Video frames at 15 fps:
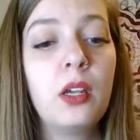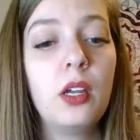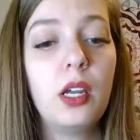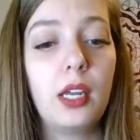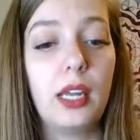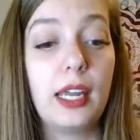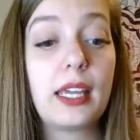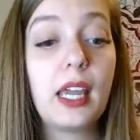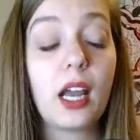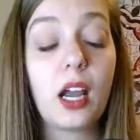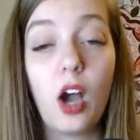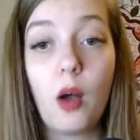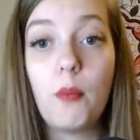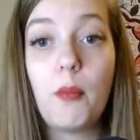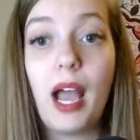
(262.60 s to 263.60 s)
It can
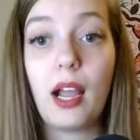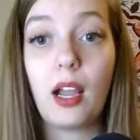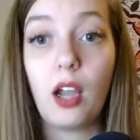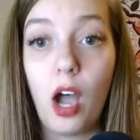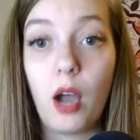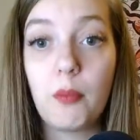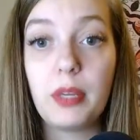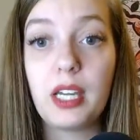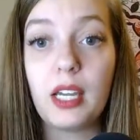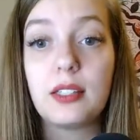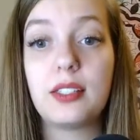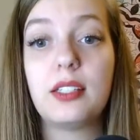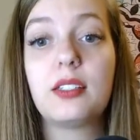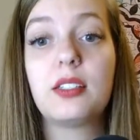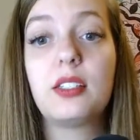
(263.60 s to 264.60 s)
come back up because
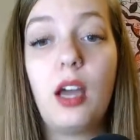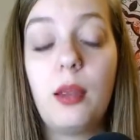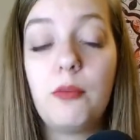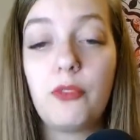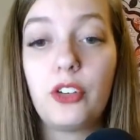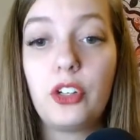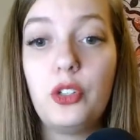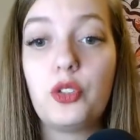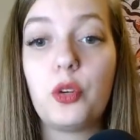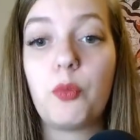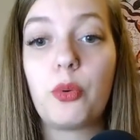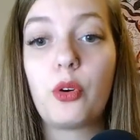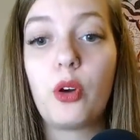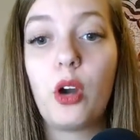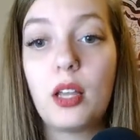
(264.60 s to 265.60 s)
it's time for you to
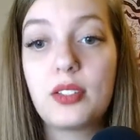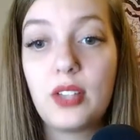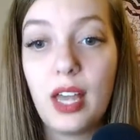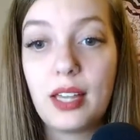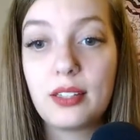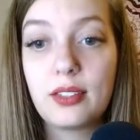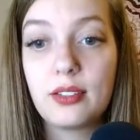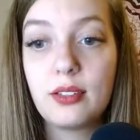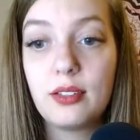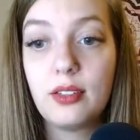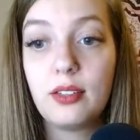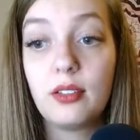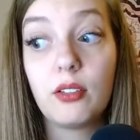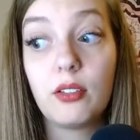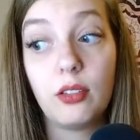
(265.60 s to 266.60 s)
process
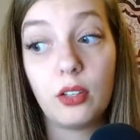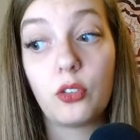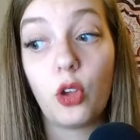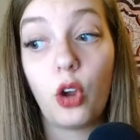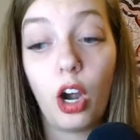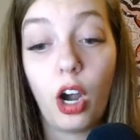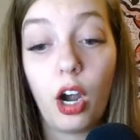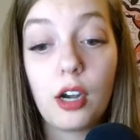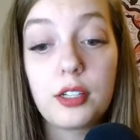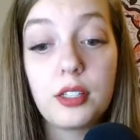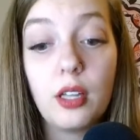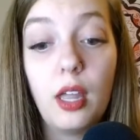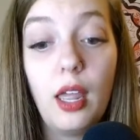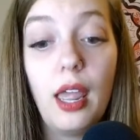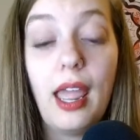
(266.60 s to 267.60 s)
this hurt
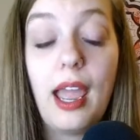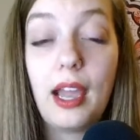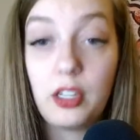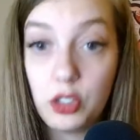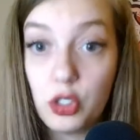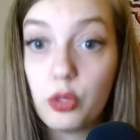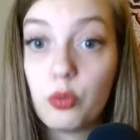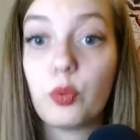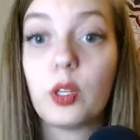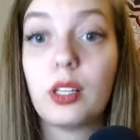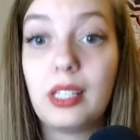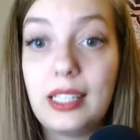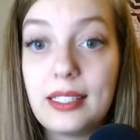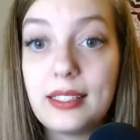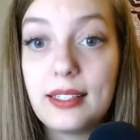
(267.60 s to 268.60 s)
and to
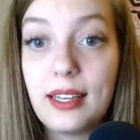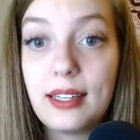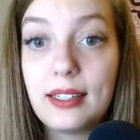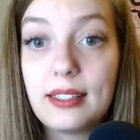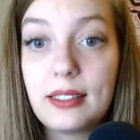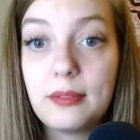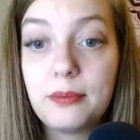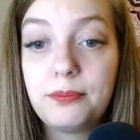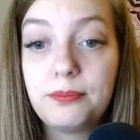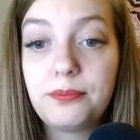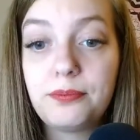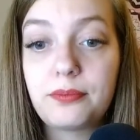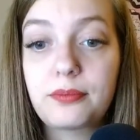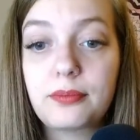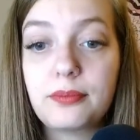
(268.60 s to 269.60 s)
release it.
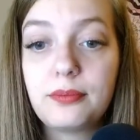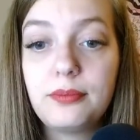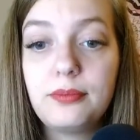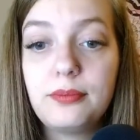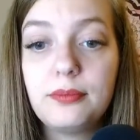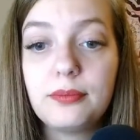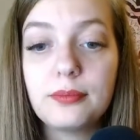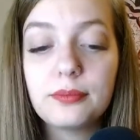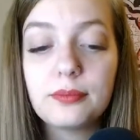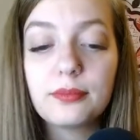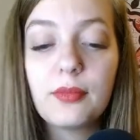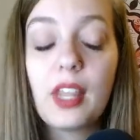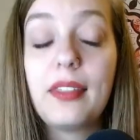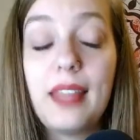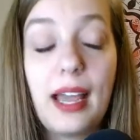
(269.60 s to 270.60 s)

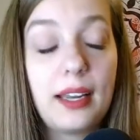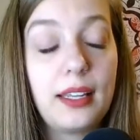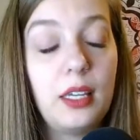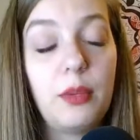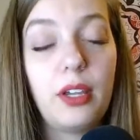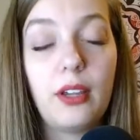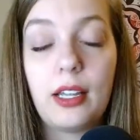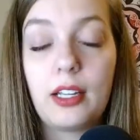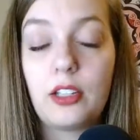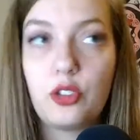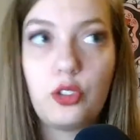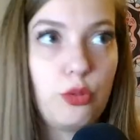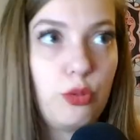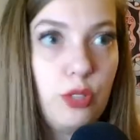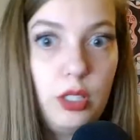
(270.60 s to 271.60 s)
And that can be
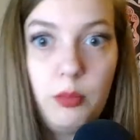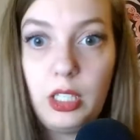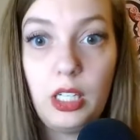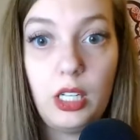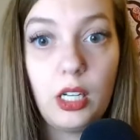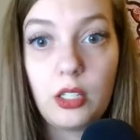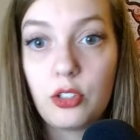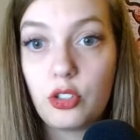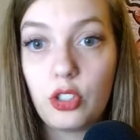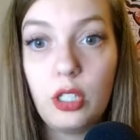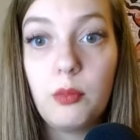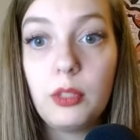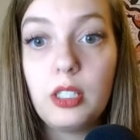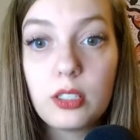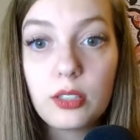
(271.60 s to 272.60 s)
extremely,
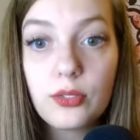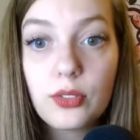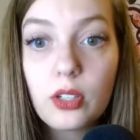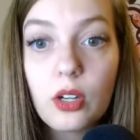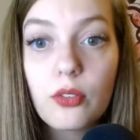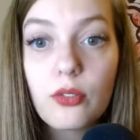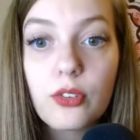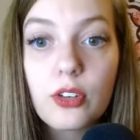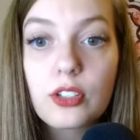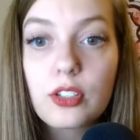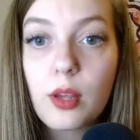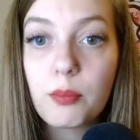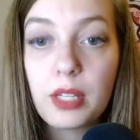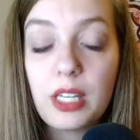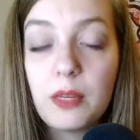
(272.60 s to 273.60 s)
extremely difficult for
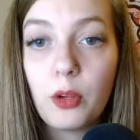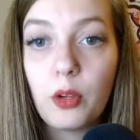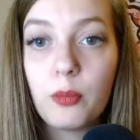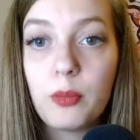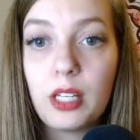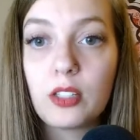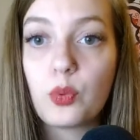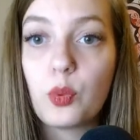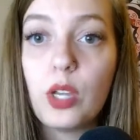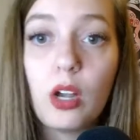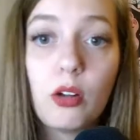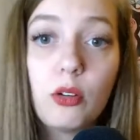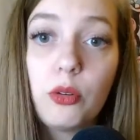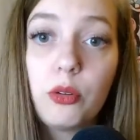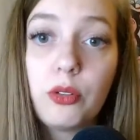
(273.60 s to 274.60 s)
some people because we
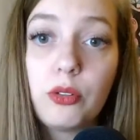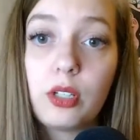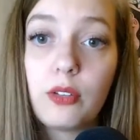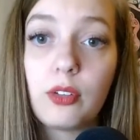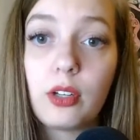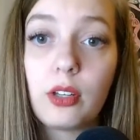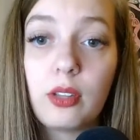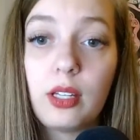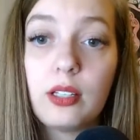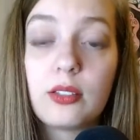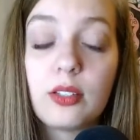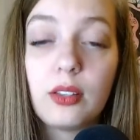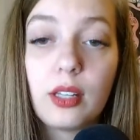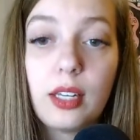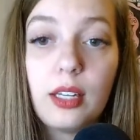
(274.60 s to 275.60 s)
all go through different things
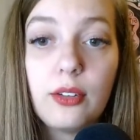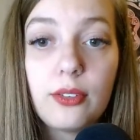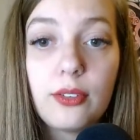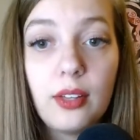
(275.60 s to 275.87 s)
in life.